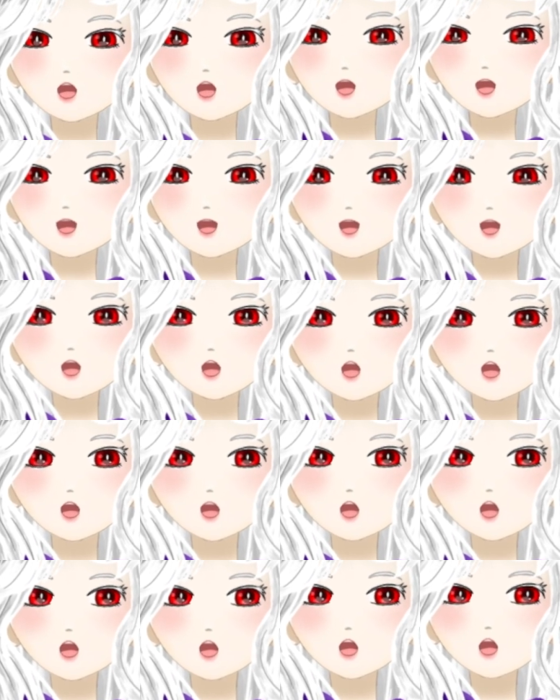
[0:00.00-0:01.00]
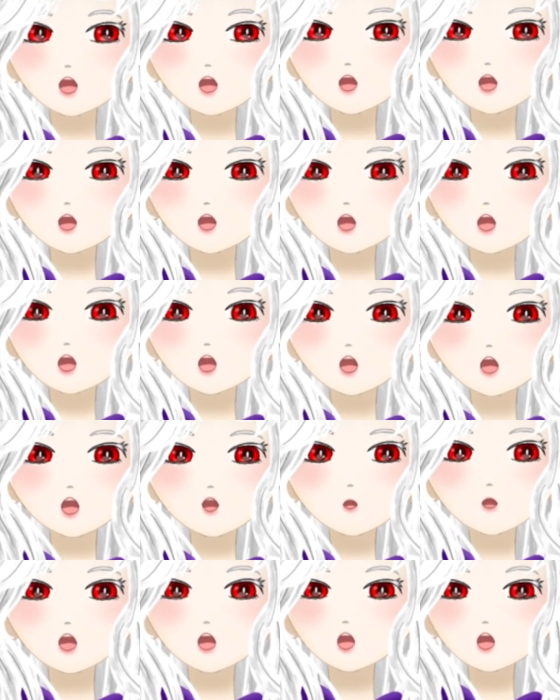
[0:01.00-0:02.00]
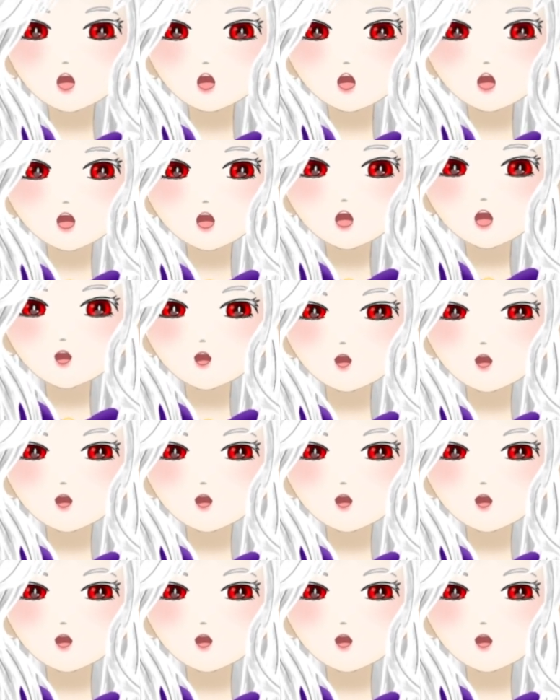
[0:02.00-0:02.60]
Kids like the too edgy stuff.